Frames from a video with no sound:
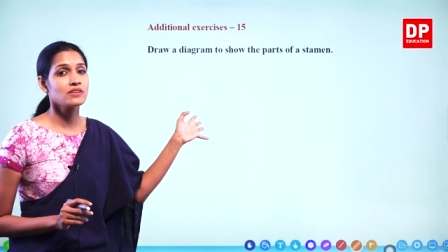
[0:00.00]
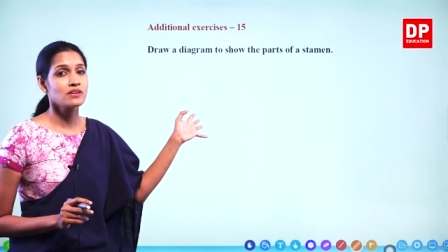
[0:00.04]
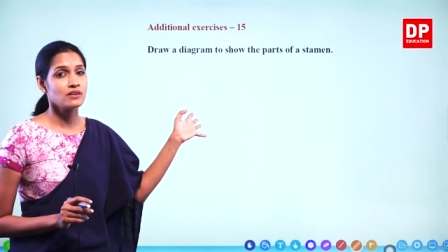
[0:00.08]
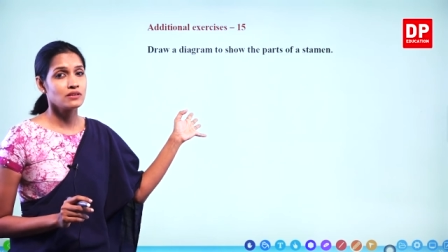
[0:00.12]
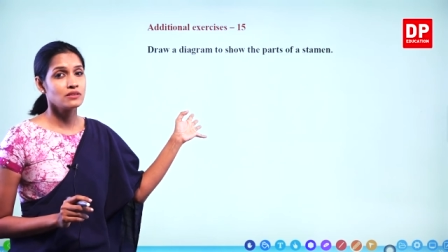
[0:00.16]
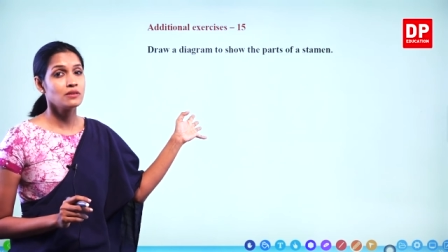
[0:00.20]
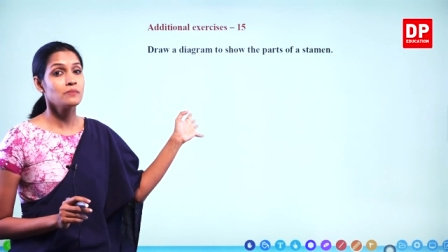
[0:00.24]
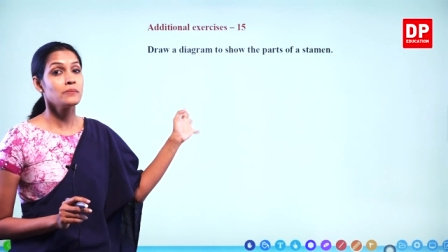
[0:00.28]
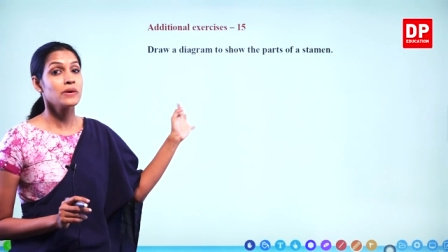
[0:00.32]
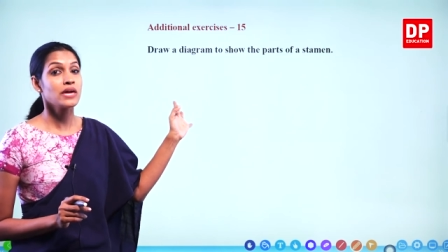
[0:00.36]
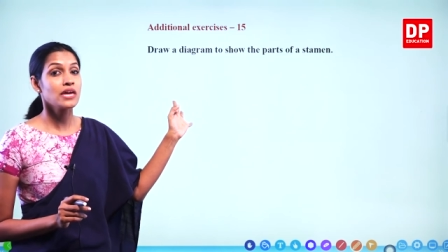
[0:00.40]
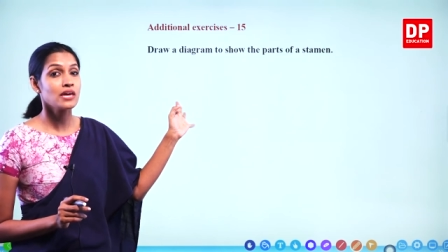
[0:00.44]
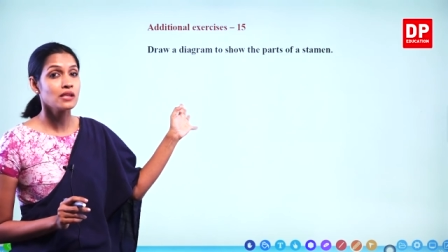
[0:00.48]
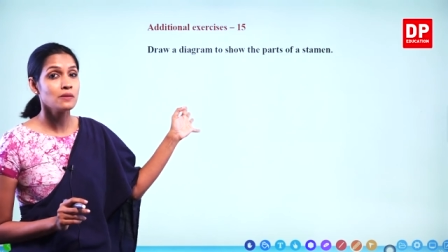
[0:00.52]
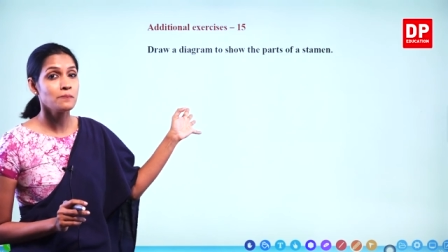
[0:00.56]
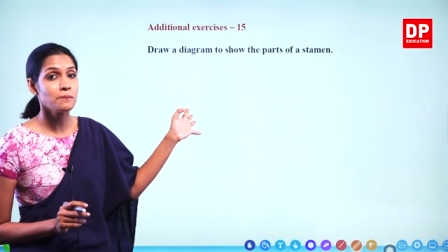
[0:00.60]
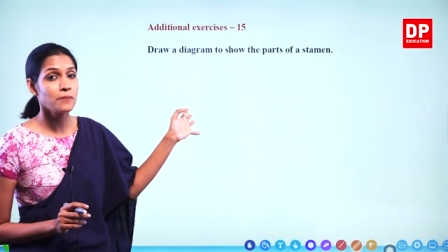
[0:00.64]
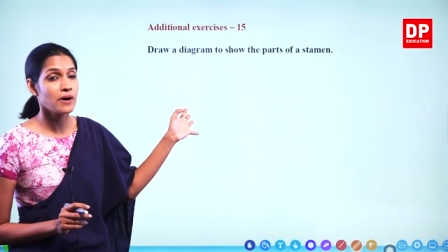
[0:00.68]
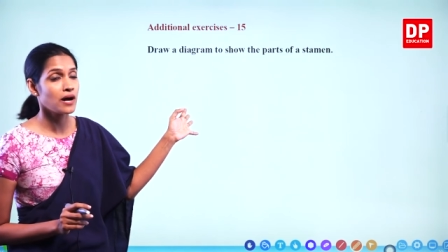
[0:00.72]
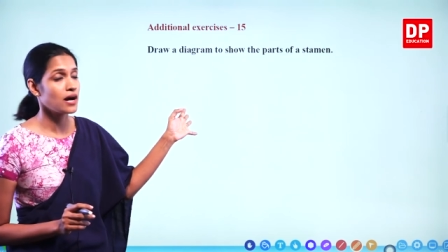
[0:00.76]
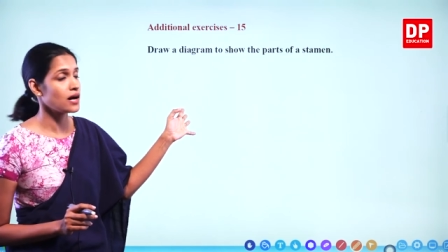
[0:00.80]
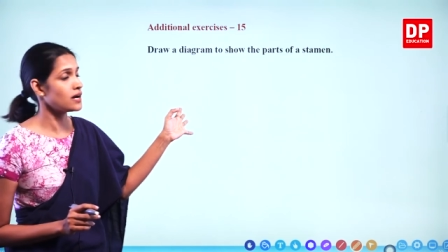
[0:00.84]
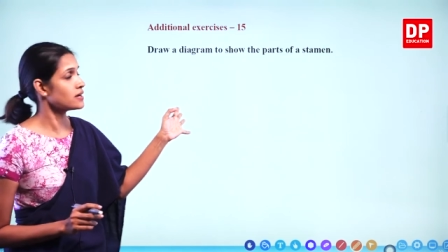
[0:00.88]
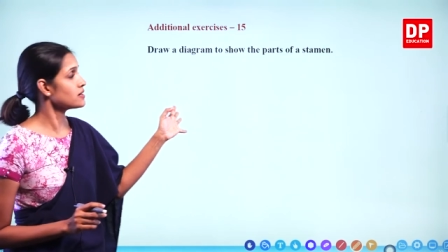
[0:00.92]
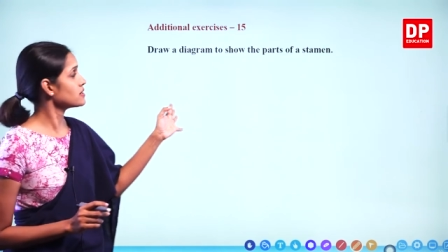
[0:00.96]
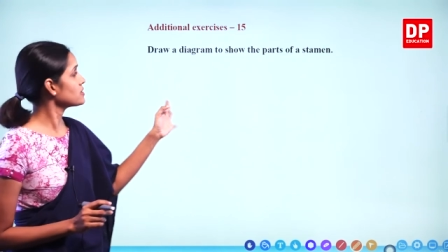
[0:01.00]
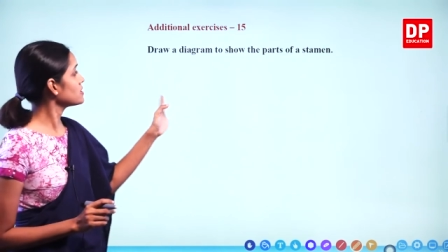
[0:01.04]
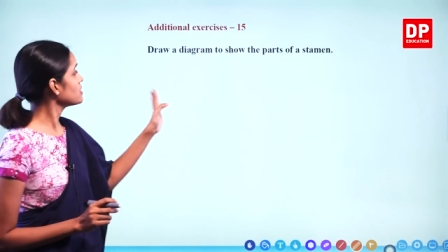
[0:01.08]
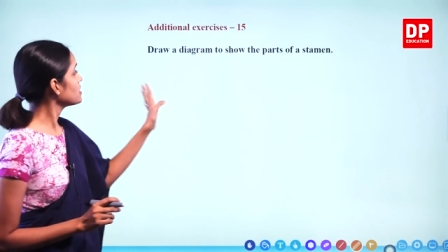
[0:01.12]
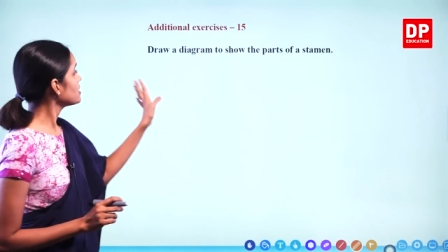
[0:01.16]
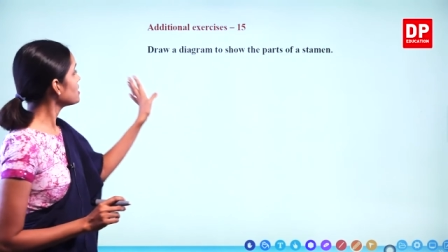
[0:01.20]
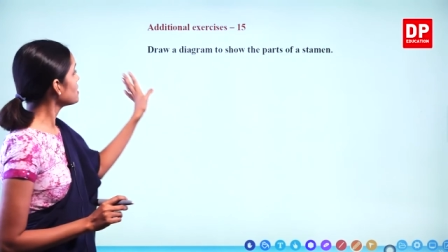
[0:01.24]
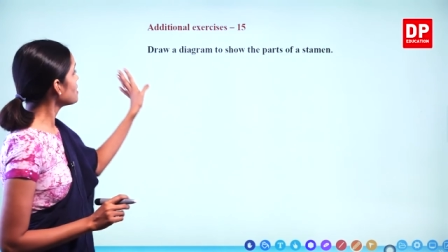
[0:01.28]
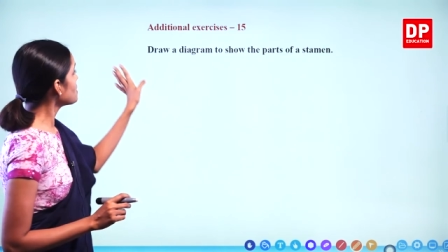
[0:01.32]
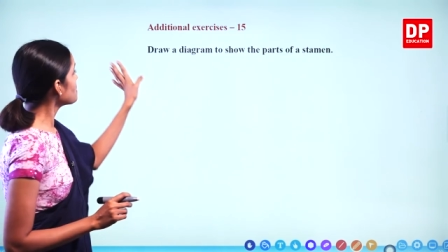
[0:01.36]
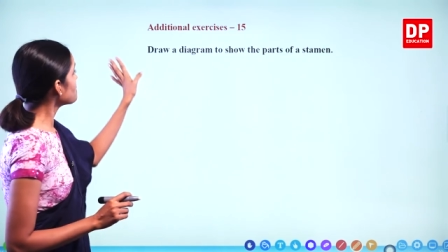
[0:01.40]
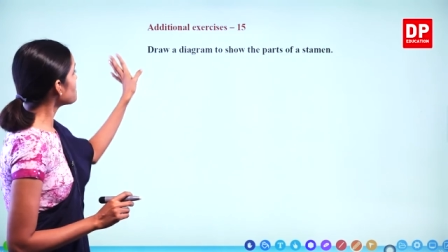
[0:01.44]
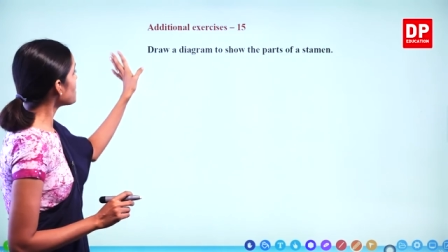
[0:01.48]
the male part.
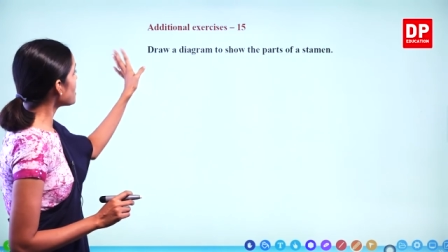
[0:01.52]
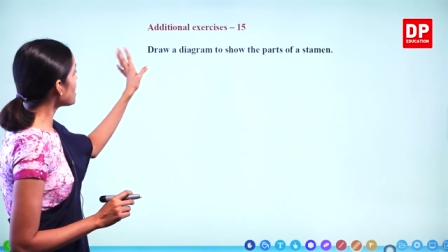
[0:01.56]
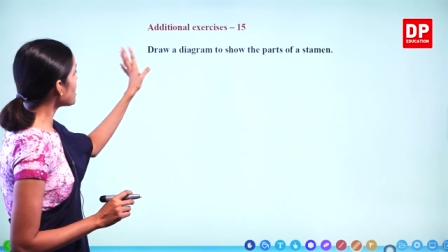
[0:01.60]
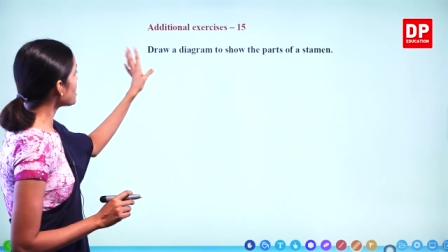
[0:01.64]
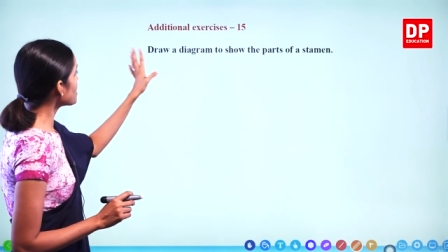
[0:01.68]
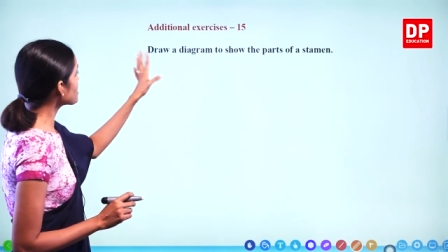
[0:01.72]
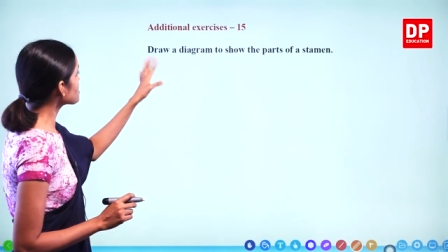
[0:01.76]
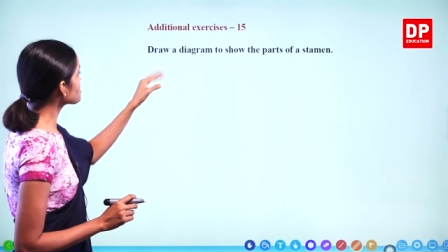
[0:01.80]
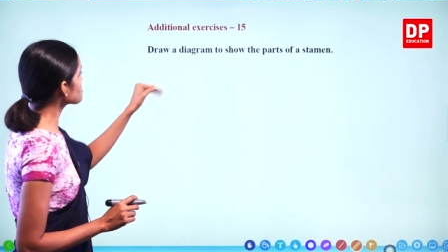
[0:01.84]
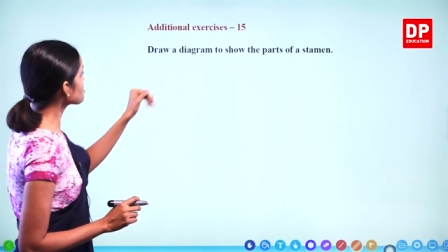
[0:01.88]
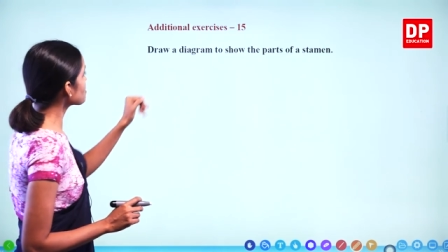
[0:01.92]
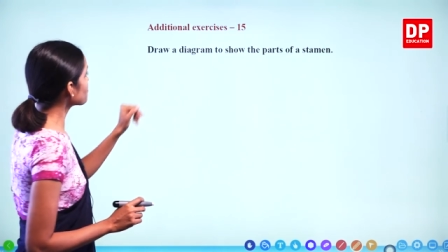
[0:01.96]
Parts